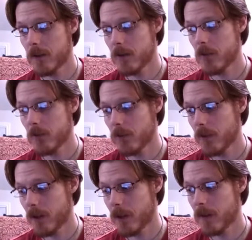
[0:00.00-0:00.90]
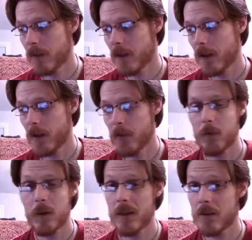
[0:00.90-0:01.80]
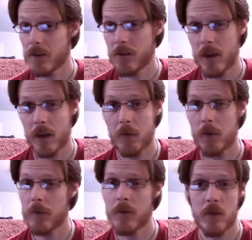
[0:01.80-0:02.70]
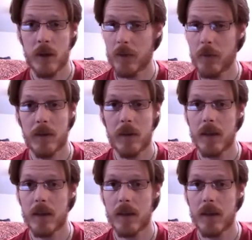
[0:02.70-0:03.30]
I really do think that if we can just share what we